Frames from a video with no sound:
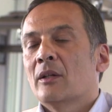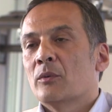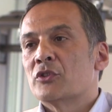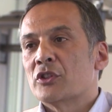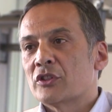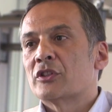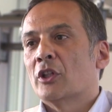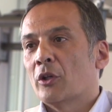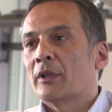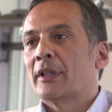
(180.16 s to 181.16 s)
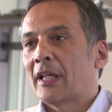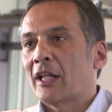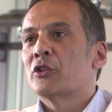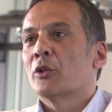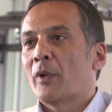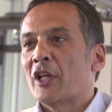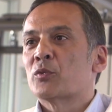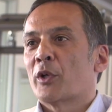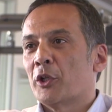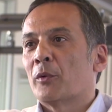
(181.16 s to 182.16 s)
which is, you know, getting to the race
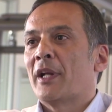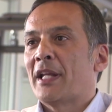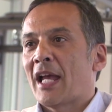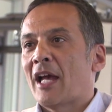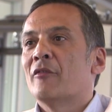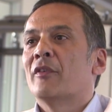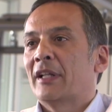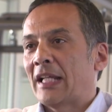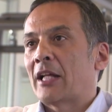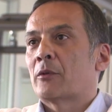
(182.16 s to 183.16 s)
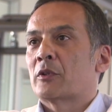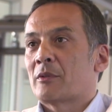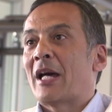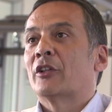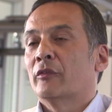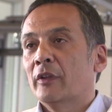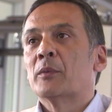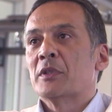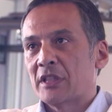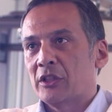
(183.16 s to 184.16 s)
where you already have an adequate amount of
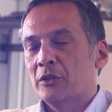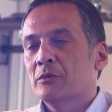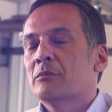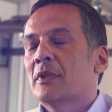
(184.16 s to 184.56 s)
liquids in you.